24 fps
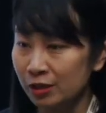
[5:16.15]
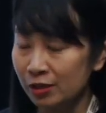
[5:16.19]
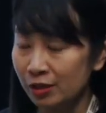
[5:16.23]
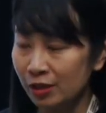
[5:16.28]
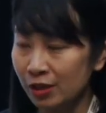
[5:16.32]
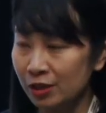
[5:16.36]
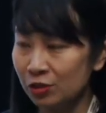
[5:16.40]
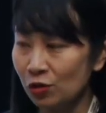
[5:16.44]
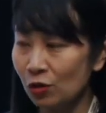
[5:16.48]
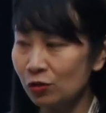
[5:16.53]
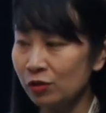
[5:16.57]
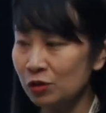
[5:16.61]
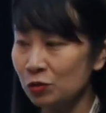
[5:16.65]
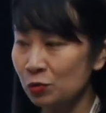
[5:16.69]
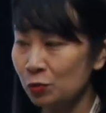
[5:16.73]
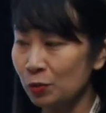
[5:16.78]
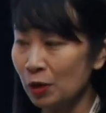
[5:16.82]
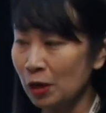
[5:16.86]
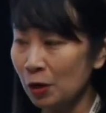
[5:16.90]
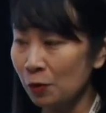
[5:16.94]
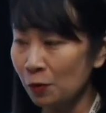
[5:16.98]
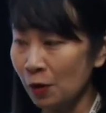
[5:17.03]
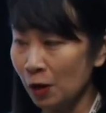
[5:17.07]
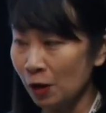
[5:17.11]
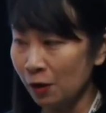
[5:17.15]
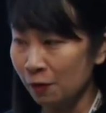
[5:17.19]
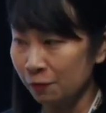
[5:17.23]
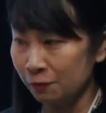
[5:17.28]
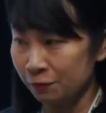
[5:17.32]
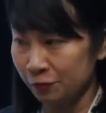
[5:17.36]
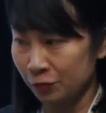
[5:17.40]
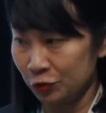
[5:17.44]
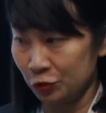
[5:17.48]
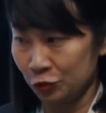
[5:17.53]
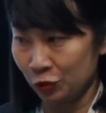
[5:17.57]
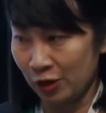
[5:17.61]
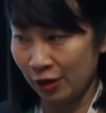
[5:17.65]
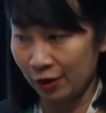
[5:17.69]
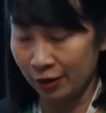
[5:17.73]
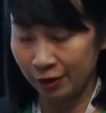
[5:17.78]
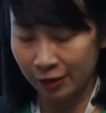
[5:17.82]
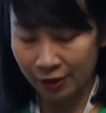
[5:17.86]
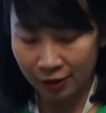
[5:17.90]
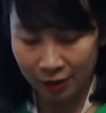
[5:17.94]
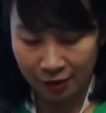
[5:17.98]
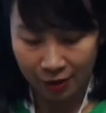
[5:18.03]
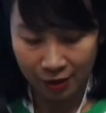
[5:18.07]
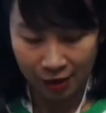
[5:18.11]
It's on the 12th of
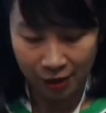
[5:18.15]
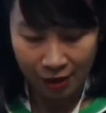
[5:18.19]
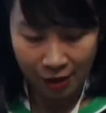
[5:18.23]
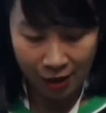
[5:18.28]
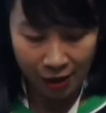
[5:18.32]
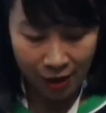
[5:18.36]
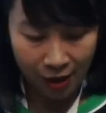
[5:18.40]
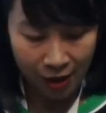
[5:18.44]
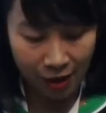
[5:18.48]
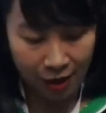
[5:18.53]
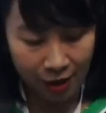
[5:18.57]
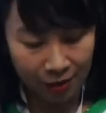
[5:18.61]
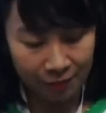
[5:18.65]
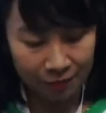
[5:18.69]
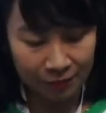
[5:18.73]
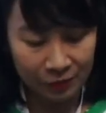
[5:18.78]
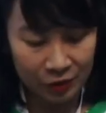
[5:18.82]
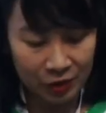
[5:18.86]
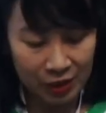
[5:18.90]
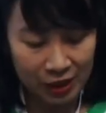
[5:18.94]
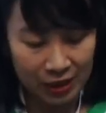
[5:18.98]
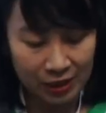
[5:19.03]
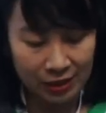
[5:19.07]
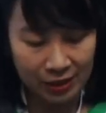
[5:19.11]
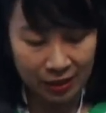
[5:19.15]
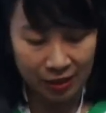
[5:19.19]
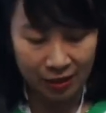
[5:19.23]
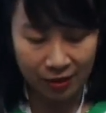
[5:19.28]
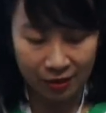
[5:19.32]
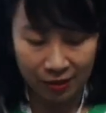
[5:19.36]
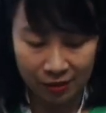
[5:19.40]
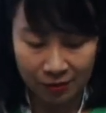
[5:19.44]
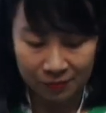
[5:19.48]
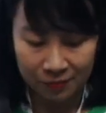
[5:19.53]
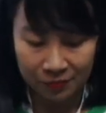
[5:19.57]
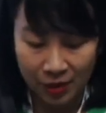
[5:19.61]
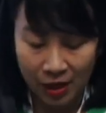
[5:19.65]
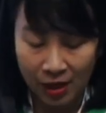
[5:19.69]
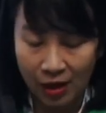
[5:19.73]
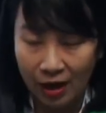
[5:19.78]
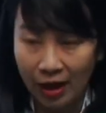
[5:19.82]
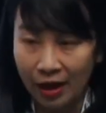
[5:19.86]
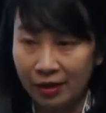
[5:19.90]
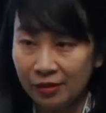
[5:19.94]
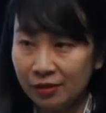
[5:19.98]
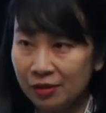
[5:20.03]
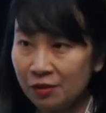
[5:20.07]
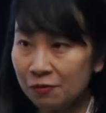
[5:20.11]
July um, this year,
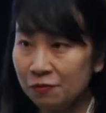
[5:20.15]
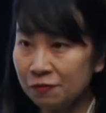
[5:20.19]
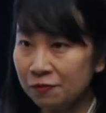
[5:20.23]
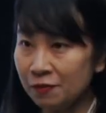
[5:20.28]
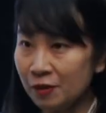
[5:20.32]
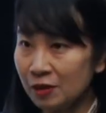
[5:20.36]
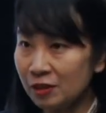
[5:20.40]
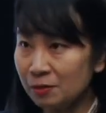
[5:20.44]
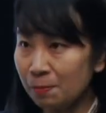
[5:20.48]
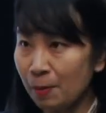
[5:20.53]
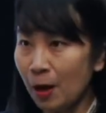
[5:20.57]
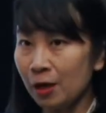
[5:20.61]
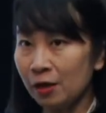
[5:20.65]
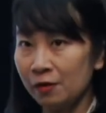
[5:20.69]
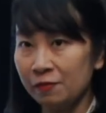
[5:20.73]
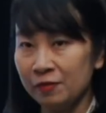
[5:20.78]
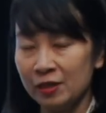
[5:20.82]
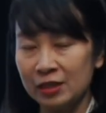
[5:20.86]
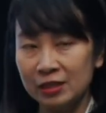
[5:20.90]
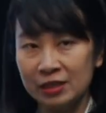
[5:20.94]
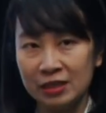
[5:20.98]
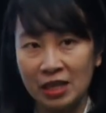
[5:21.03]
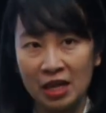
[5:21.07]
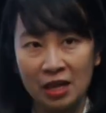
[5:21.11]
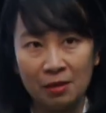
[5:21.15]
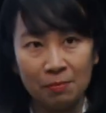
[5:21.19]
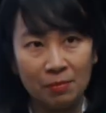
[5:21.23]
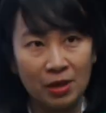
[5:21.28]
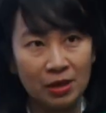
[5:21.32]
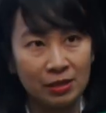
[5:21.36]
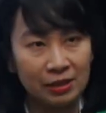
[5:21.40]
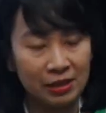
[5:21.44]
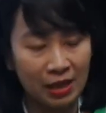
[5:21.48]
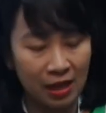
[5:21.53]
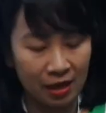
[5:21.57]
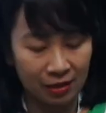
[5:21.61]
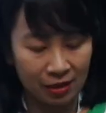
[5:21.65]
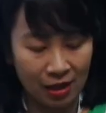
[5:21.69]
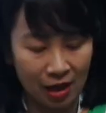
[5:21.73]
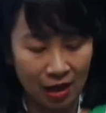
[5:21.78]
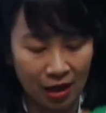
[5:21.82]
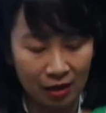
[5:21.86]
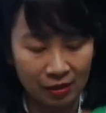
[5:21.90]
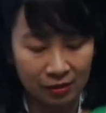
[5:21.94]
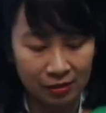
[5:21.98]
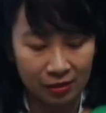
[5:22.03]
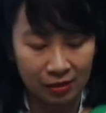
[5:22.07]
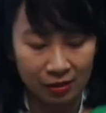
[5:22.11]
and the first part of the statement said
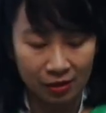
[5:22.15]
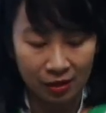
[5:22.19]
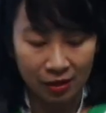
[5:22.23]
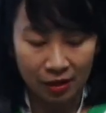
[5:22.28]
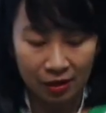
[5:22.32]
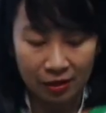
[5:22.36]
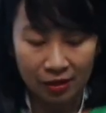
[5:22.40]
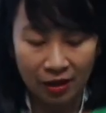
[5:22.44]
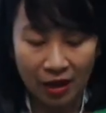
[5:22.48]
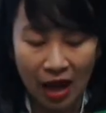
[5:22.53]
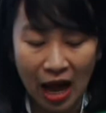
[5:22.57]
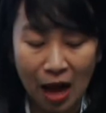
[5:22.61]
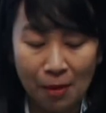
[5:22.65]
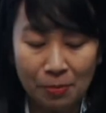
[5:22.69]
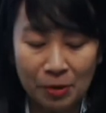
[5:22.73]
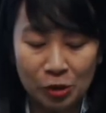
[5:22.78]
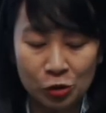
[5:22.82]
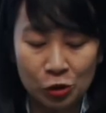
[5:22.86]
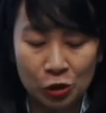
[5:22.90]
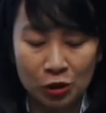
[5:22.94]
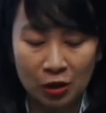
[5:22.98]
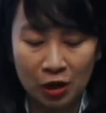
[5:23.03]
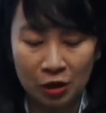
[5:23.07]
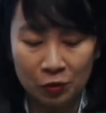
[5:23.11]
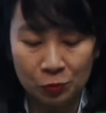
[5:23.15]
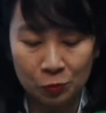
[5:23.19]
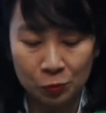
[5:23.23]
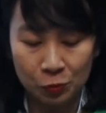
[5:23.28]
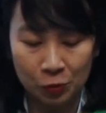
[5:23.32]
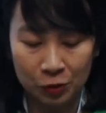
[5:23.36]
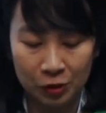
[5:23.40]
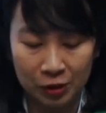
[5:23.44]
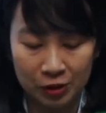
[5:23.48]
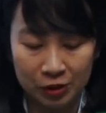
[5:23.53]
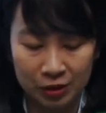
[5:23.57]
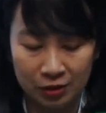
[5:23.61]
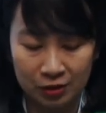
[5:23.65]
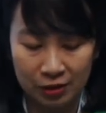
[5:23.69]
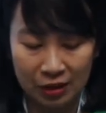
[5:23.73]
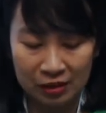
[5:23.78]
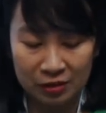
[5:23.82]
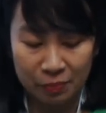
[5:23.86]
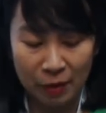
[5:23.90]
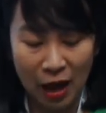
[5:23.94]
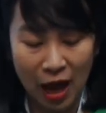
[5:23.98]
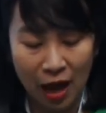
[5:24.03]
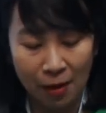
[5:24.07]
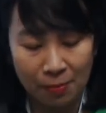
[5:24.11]
that the arbitral award, uh,
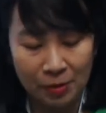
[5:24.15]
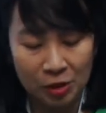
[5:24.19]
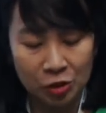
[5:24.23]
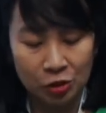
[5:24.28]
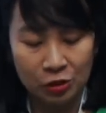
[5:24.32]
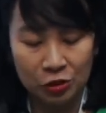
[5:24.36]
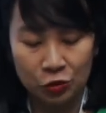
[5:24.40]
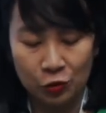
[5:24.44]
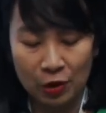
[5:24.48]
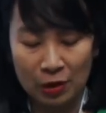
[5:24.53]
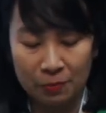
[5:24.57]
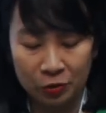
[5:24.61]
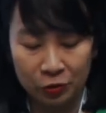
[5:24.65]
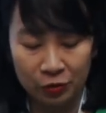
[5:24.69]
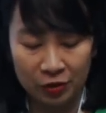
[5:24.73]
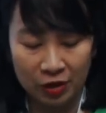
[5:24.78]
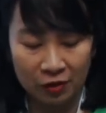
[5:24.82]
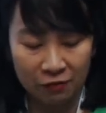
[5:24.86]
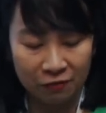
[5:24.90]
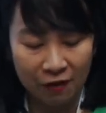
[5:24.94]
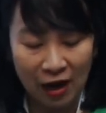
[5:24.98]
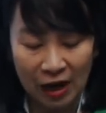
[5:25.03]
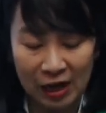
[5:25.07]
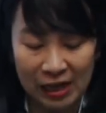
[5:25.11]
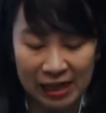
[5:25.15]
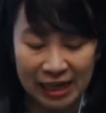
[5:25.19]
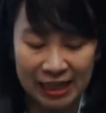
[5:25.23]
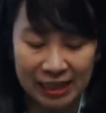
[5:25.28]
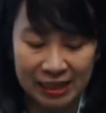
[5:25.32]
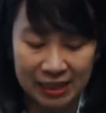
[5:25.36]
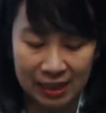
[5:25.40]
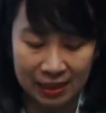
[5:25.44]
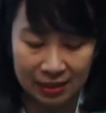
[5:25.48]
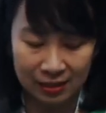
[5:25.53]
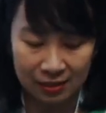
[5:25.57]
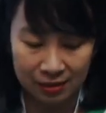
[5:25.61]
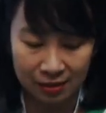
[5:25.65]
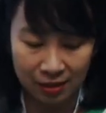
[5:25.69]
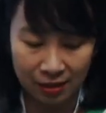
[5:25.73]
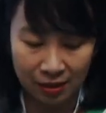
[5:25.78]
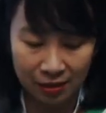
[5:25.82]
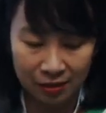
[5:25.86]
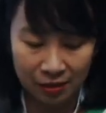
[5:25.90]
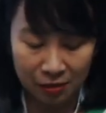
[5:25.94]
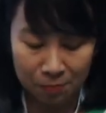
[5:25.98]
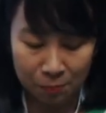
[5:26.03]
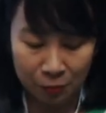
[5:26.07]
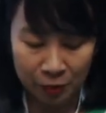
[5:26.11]
the arbitral tribunal violated
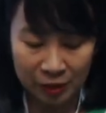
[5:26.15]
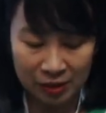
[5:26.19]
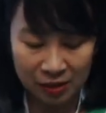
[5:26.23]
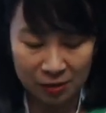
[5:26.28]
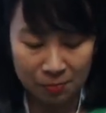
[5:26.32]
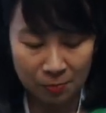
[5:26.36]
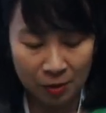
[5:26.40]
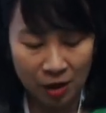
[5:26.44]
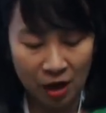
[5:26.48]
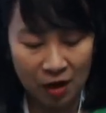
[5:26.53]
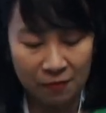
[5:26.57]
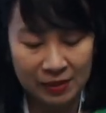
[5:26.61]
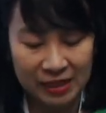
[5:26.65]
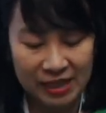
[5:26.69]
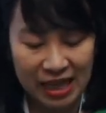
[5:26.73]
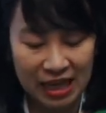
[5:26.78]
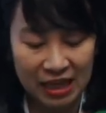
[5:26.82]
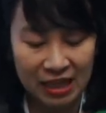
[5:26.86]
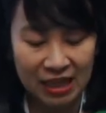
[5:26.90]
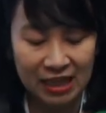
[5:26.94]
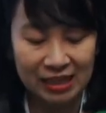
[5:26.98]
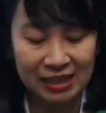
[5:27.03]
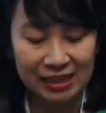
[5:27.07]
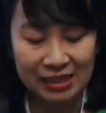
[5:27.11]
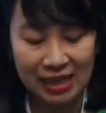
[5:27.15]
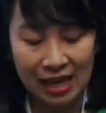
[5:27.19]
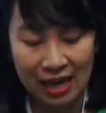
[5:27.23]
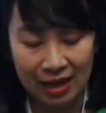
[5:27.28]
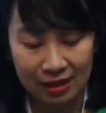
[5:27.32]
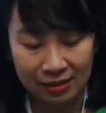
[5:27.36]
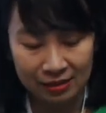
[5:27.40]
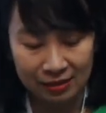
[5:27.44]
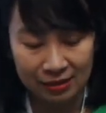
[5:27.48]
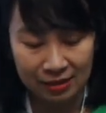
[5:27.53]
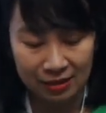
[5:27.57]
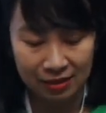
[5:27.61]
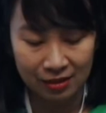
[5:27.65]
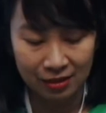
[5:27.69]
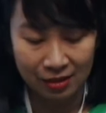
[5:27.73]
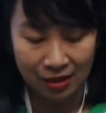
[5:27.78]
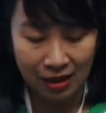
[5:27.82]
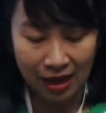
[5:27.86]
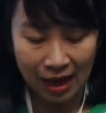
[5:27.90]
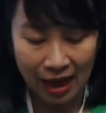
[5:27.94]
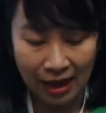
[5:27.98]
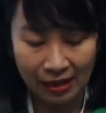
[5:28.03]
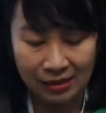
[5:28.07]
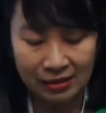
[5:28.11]
the principle of state consent,
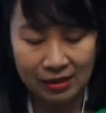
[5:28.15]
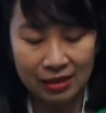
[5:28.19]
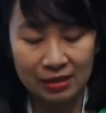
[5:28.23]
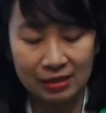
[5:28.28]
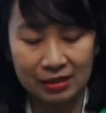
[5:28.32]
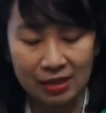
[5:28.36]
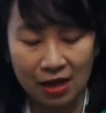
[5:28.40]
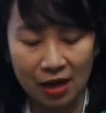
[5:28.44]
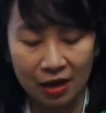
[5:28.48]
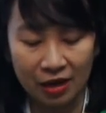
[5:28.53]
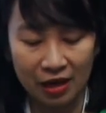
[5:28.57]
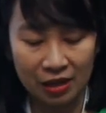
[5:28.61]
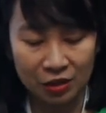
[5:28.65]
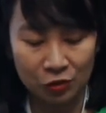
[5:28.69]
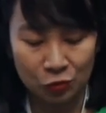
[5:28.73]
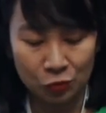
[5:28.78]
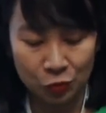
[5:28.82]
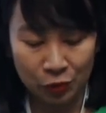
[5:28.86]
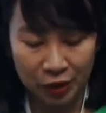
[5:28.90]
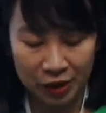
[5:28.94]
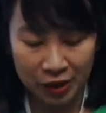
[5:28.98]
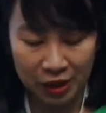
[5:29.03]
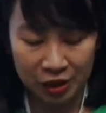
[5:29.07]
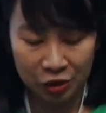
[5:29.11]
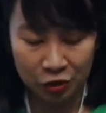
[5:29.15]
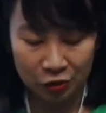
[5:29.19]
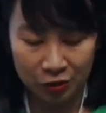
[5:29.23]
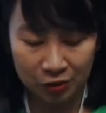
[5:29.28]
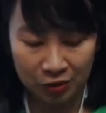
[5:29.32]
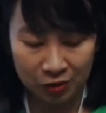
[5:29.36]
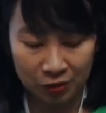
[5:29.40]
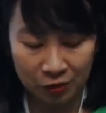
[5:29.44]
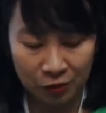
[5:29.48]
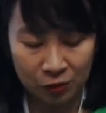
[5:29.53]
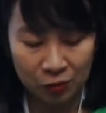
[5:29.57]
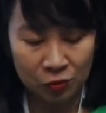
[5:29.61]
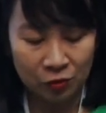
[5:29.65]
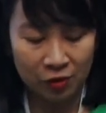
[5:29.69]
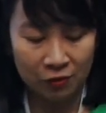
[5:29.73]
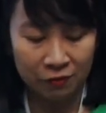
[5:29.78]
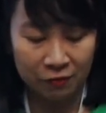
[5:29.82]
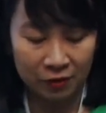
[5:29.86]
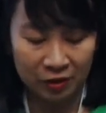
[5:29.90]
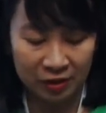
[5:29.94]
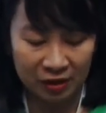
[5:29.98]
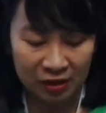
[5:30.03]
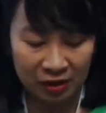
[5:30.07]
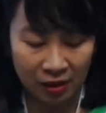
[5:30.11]
exercised its jurisdiction ultra
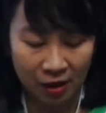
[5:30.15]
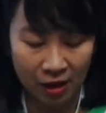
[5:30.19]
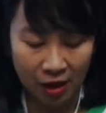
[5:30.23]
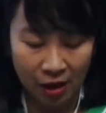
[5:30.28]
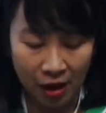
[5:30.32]
vires,